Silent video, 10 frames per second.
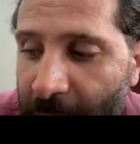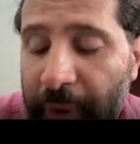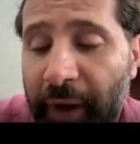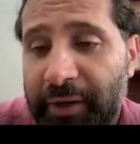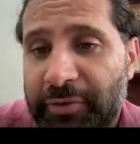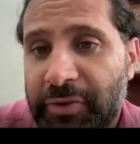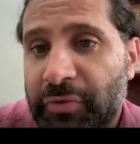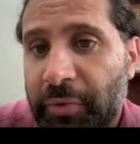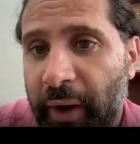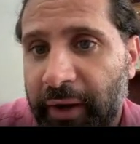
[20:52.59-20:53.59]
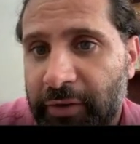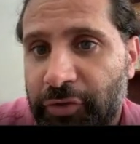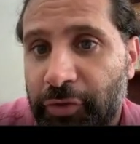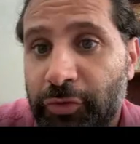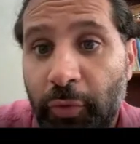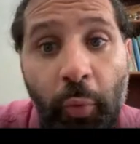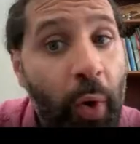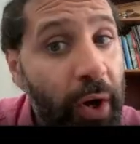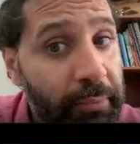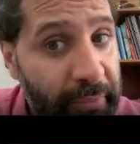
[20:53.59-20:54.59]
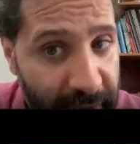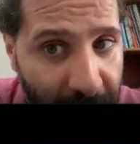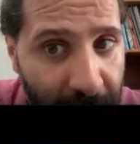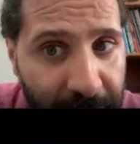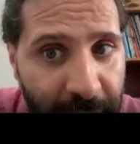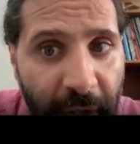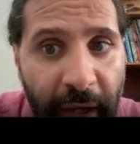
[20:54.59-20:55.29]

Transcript: we are destroying 2 to 1 minerals,